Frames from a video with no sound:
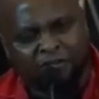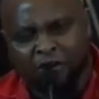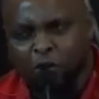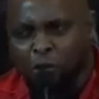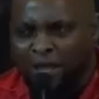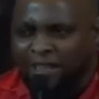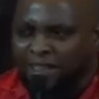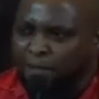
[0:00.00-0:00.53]

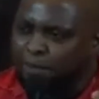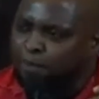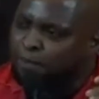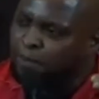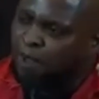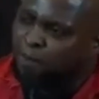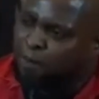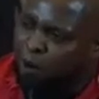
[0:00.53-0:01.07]
even when
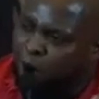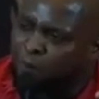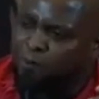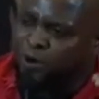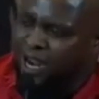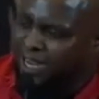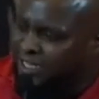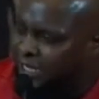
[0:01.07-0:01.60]
the
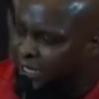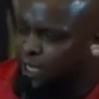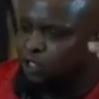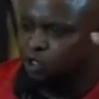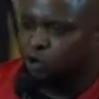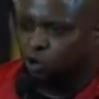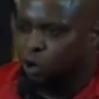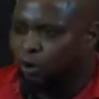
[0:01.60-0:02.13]

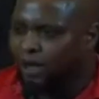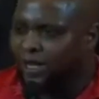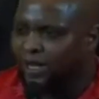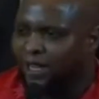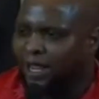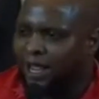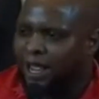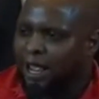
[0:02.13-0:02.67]
population is
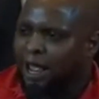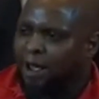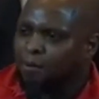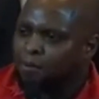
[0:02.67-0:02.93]
growing,